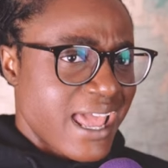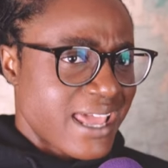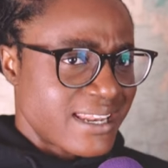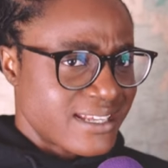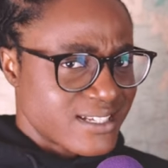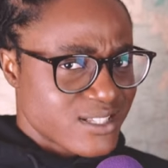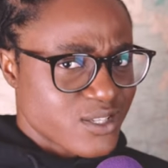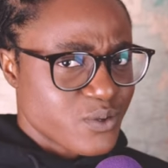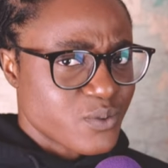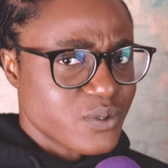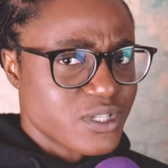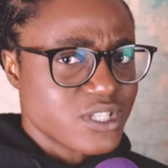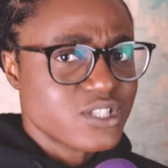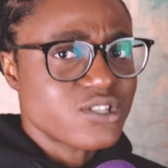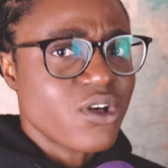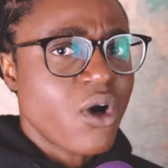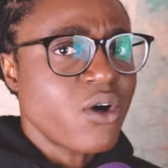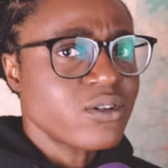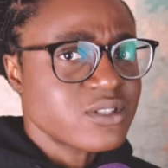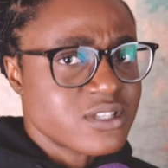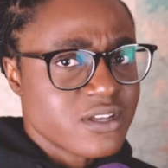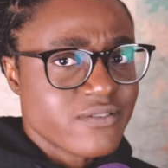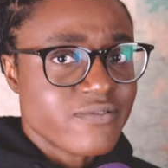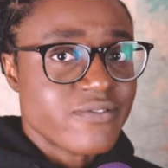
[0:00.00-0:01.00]
And as a
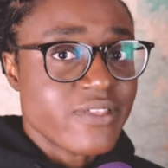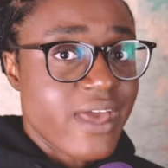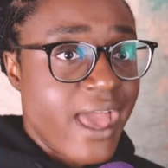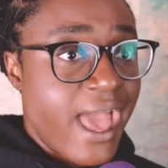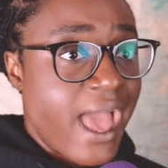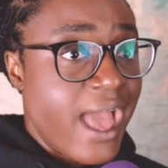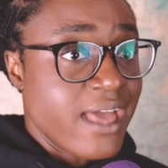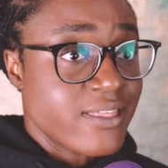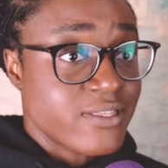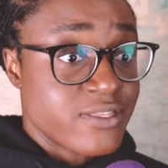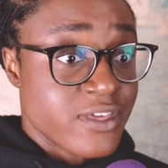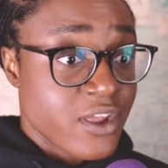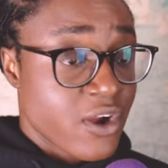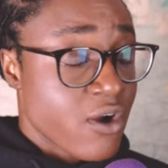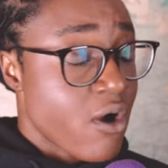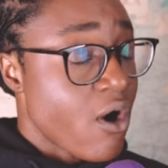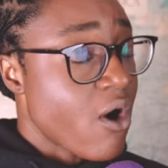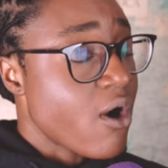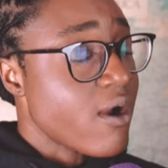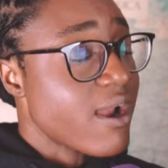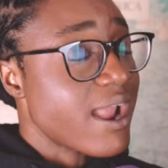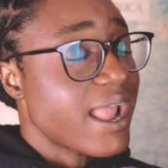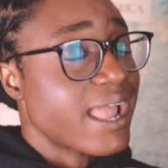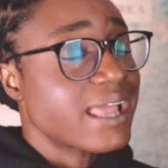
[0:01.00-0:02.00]
result of that, there
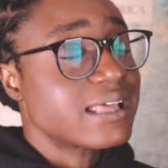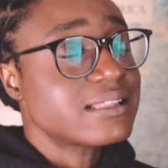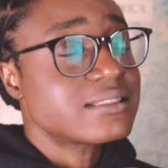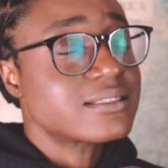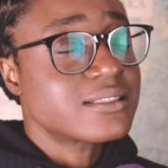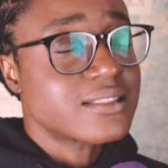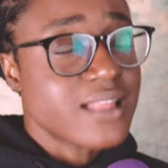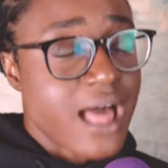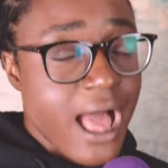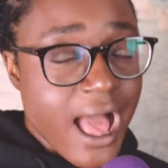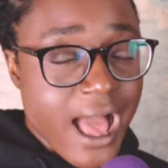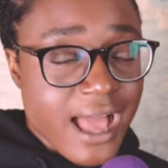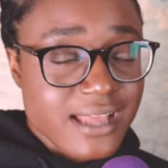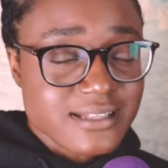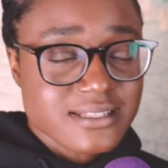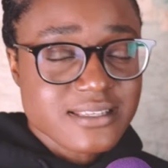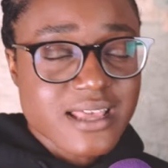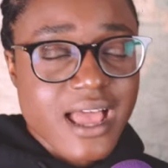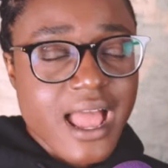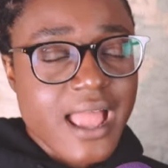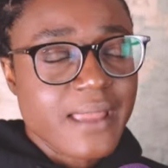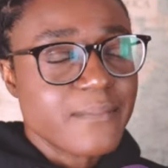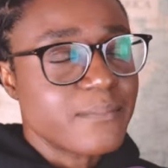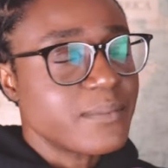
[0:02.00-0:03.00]
are a
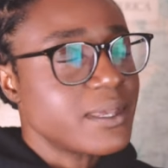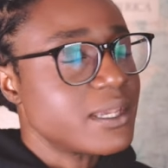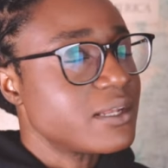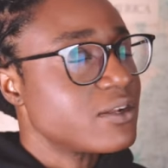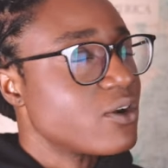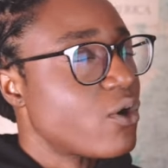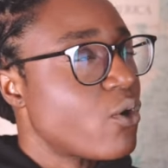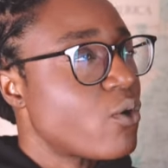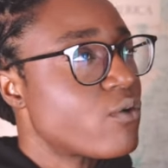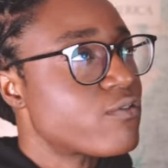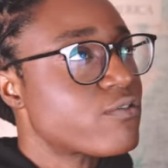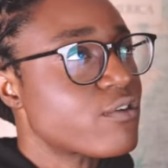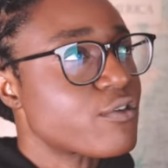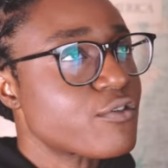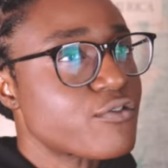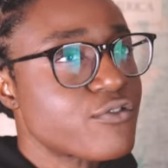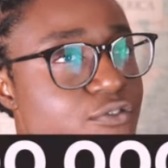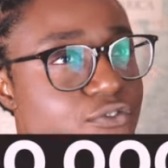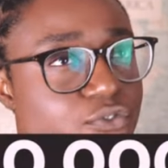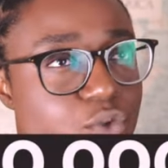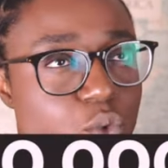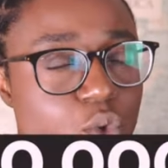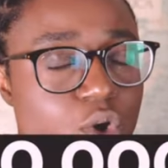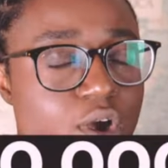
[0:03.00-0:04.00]
lot, I mean over
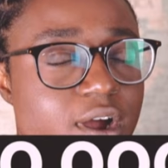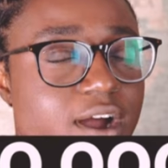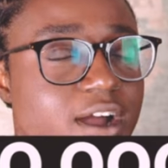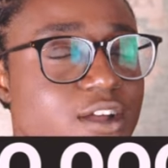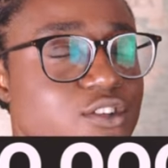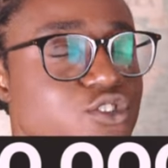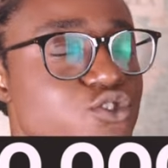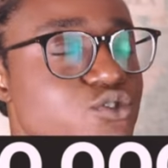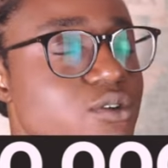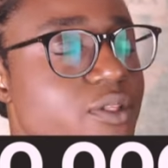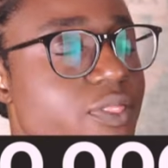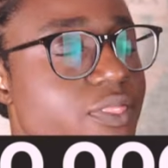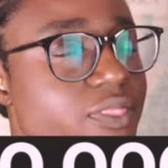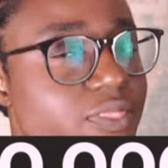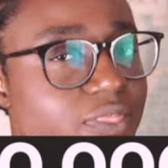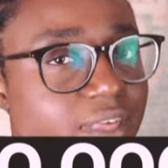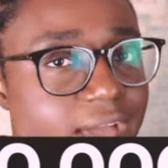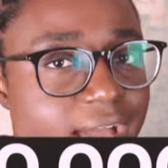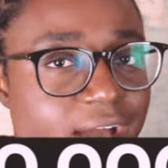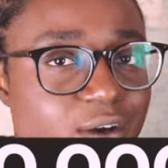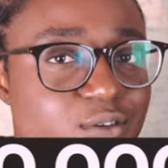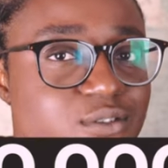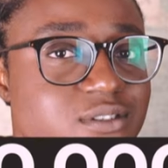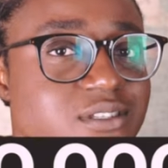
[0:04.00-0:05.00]

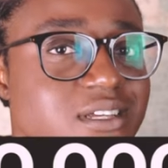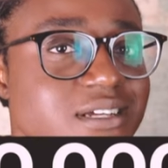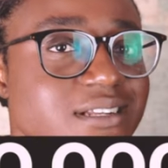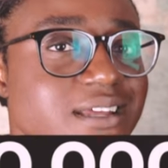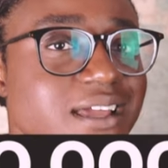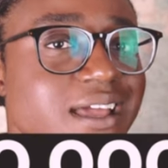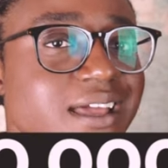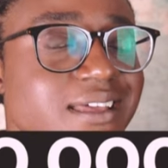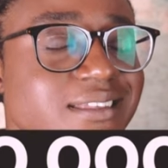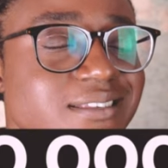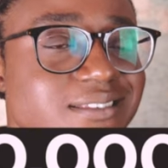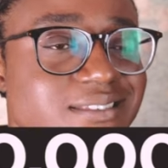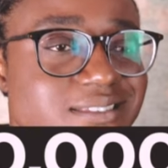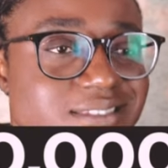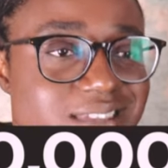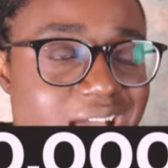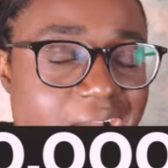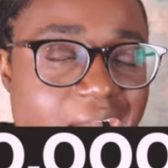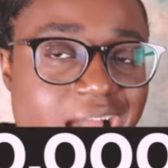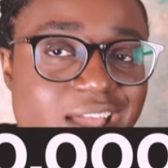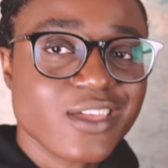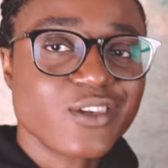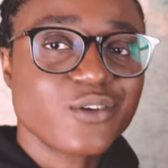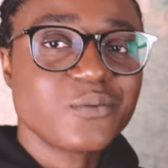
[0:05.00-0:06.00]
400,000
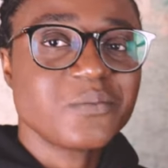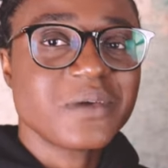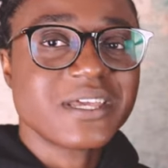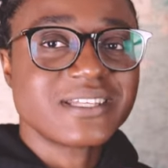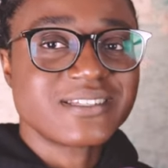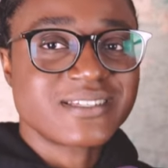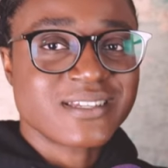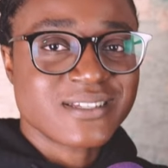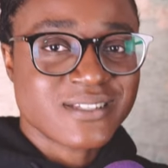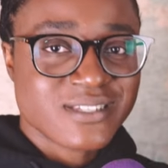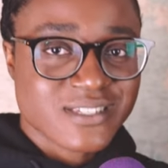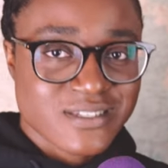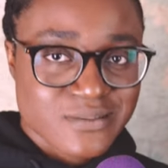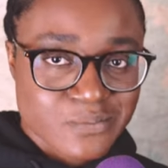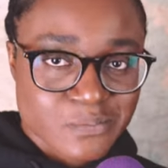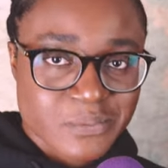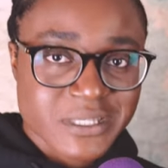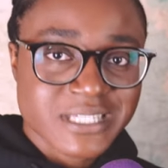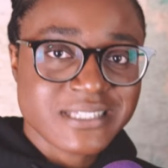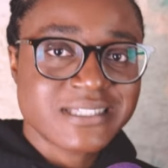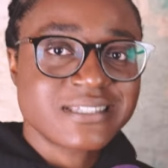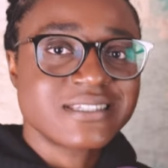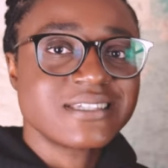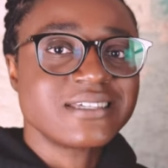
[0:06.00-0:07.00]
documented
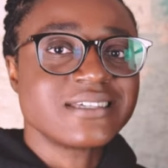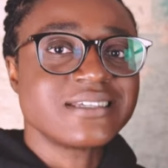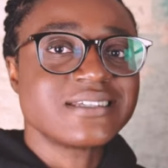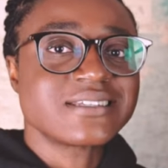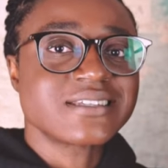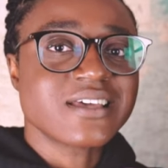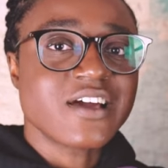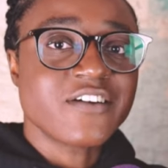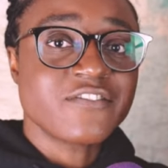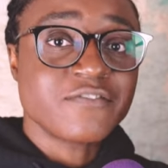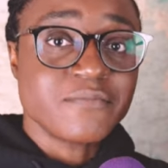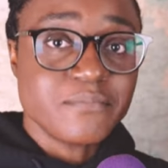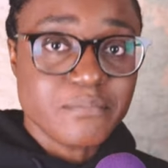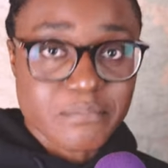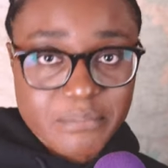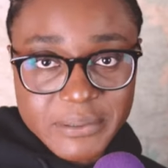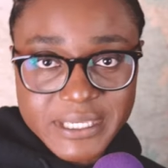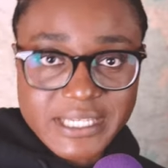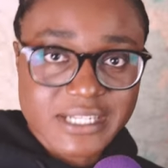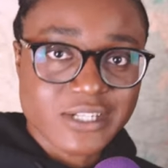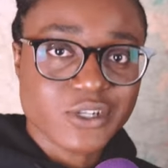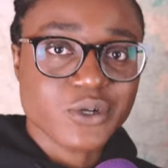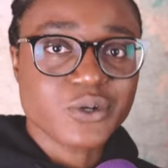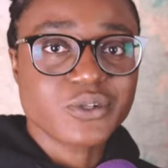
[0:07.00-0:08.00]
species of
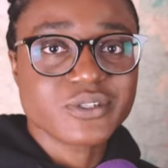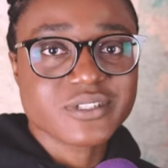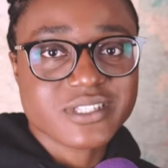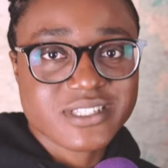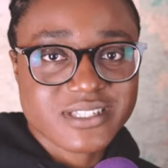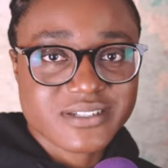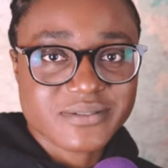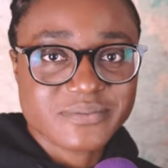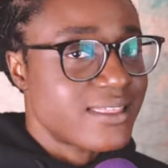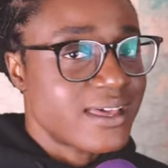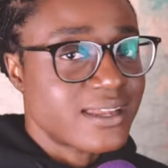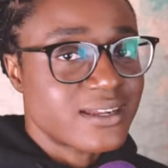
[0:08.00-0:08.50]
beetles.